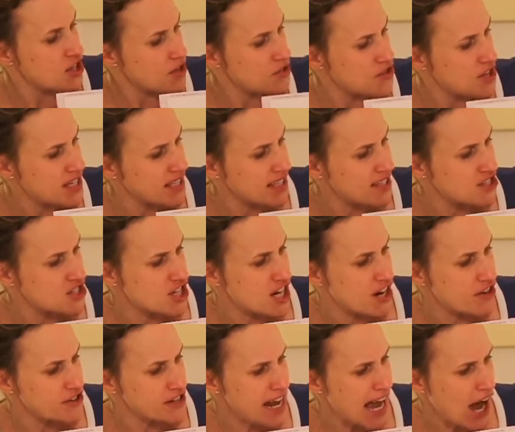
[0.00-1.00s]
the thinking
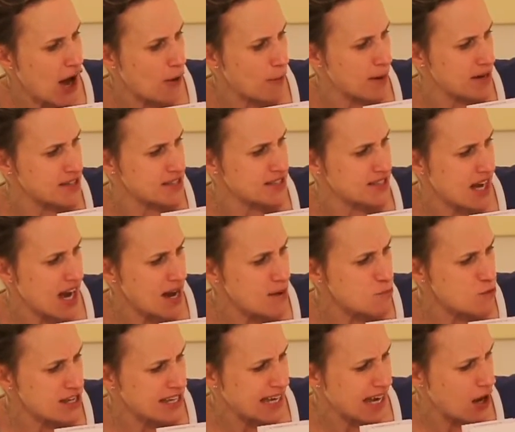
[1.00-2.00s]
chair now. By the
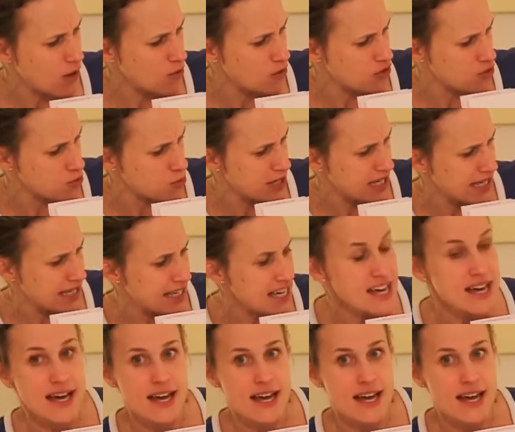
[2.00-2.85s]
time we count 3.